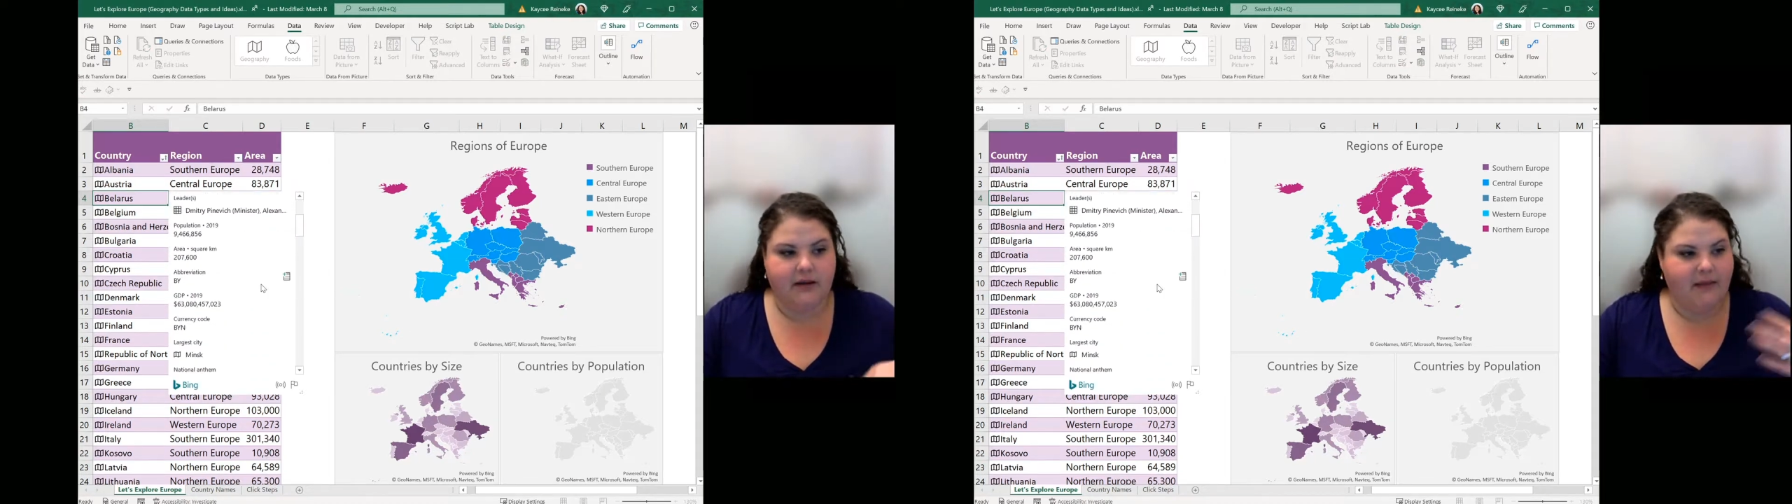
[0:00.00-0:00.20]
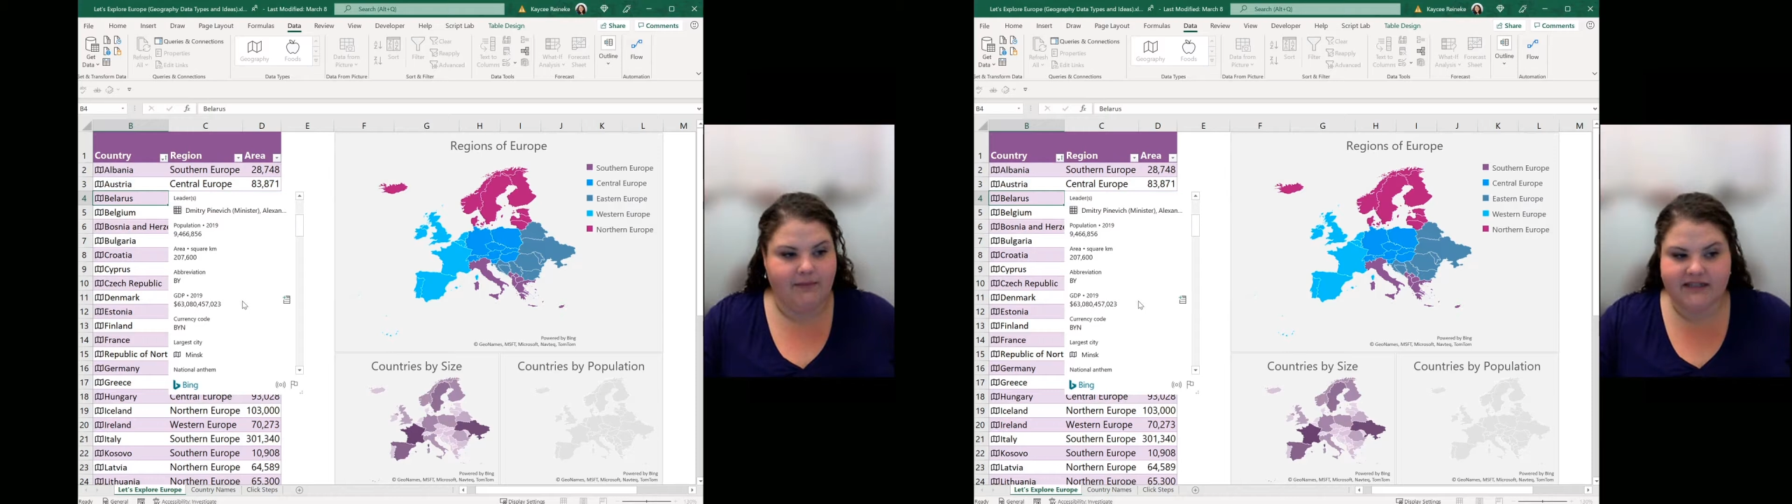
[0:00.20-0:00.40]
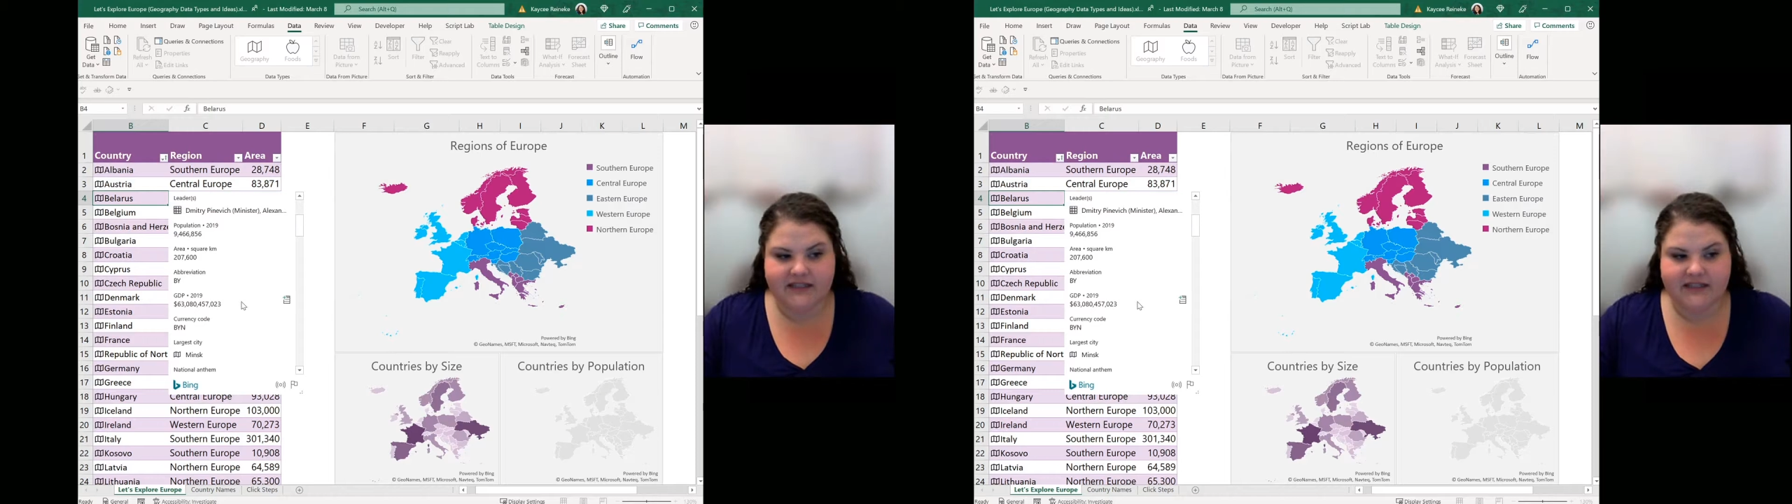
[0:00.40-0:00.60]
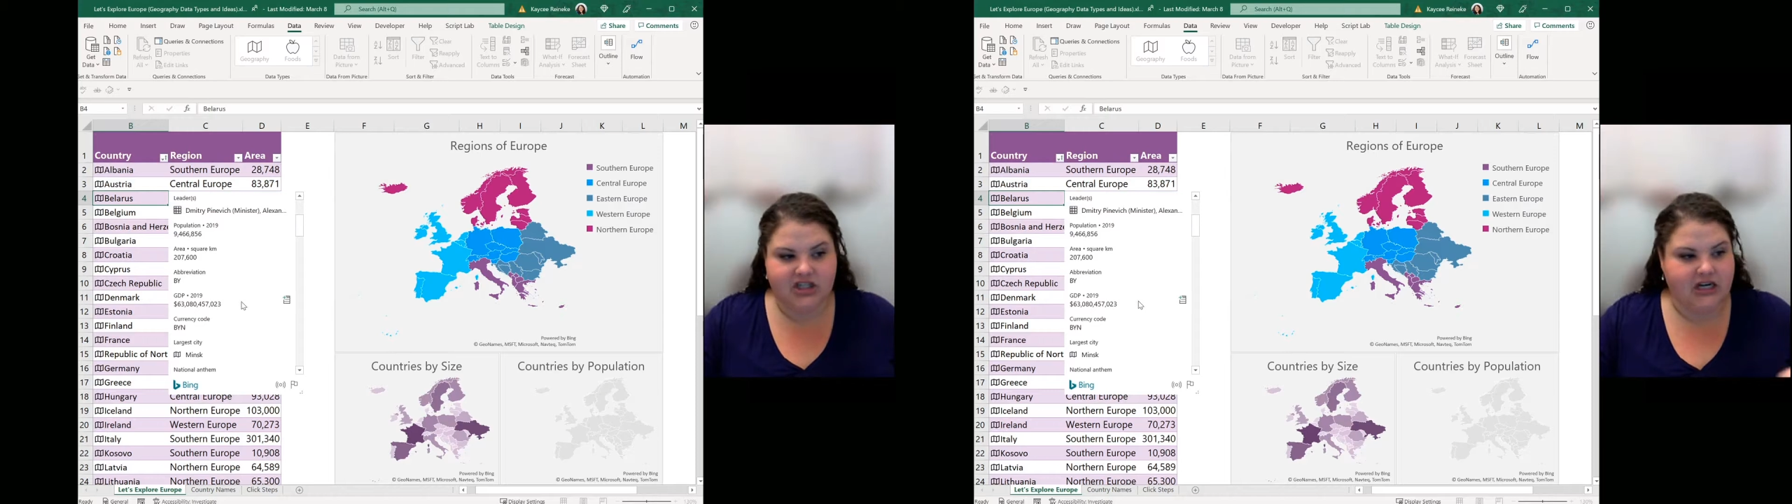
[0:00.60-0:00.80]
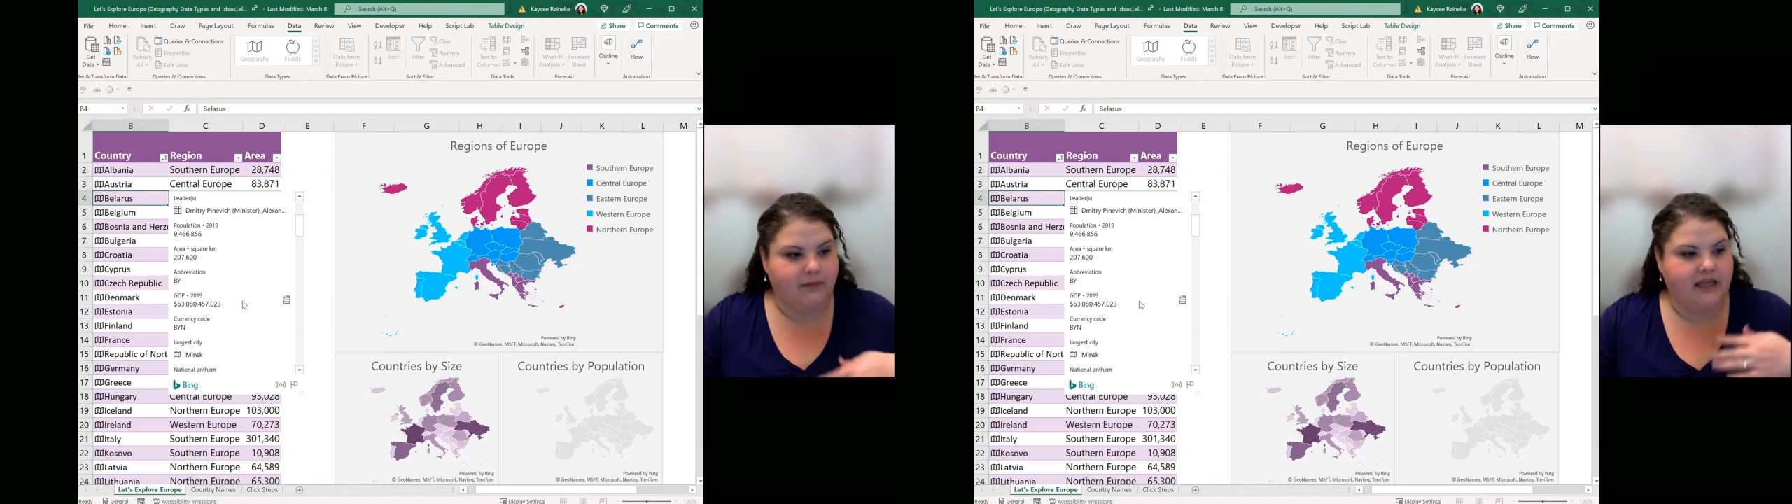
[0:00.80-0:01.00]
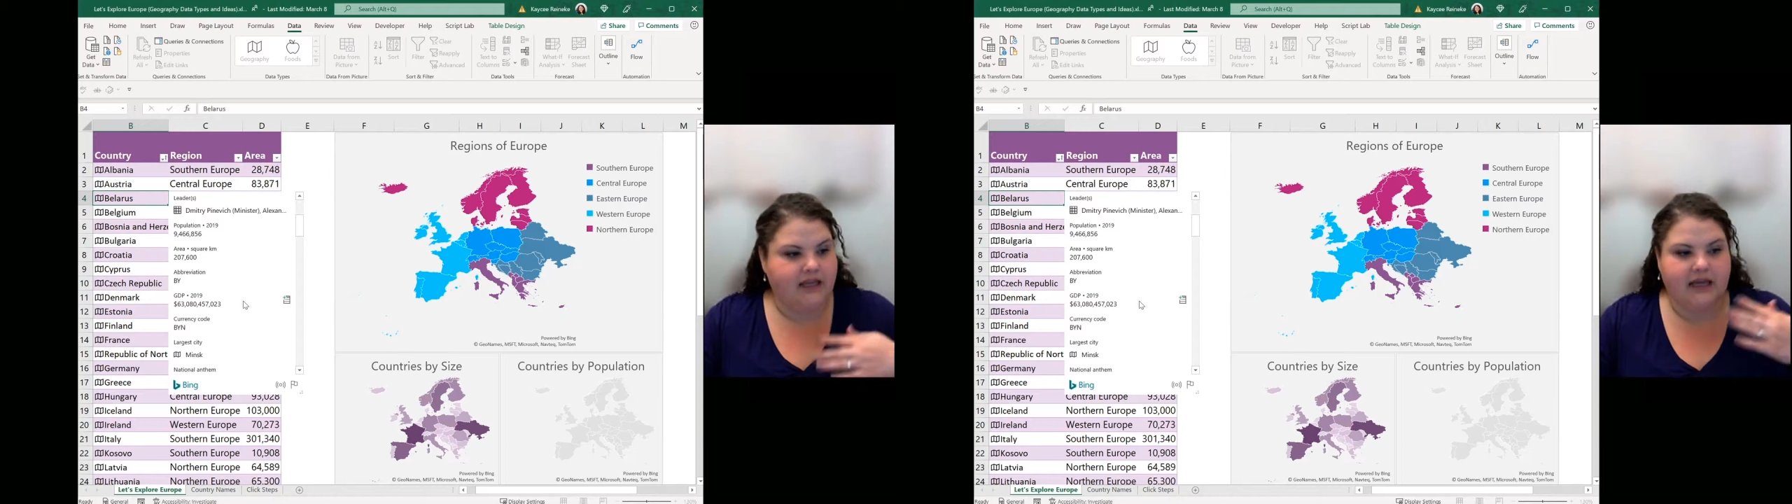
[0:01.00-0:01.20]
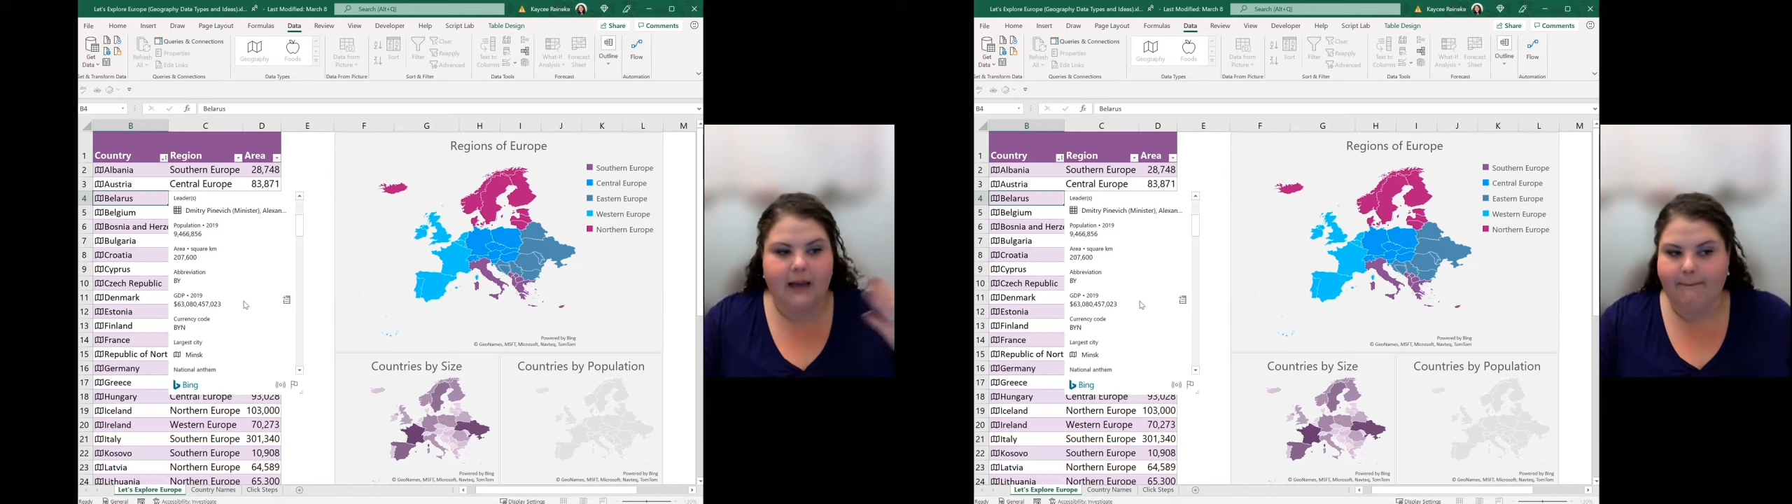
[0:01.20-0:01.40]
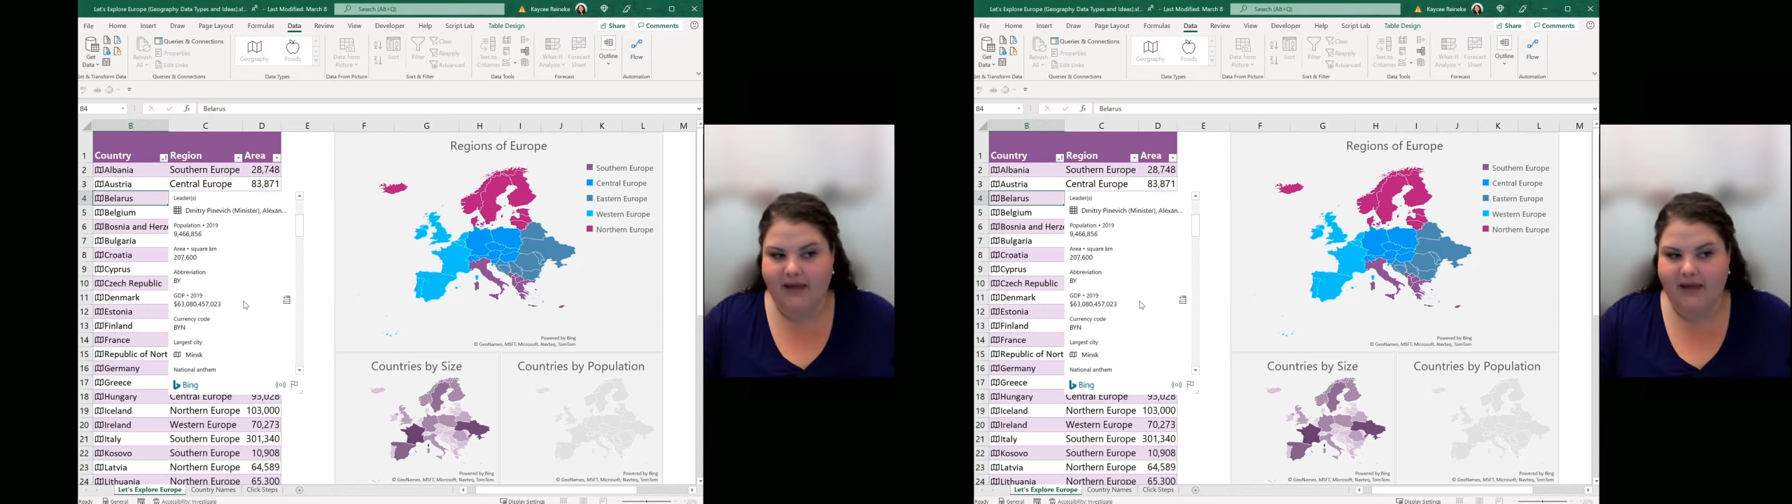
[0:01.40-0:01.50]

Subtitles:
maybe it's the GDP,